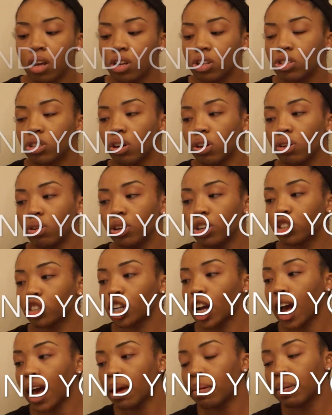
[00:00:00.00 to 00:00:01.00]
So your
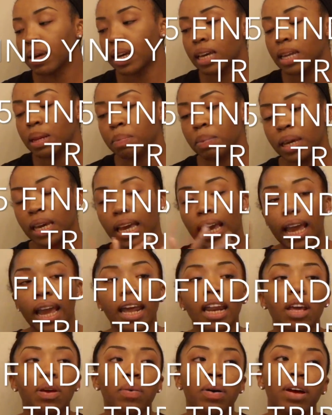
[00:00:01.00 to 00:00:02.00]
tribe could be
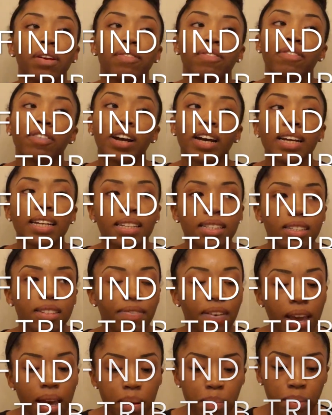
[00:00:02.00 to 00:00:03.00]
anyone, friends,
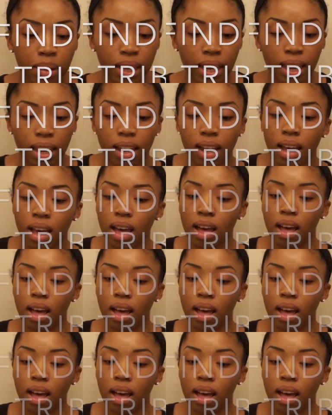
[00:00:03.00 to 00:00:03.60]
family,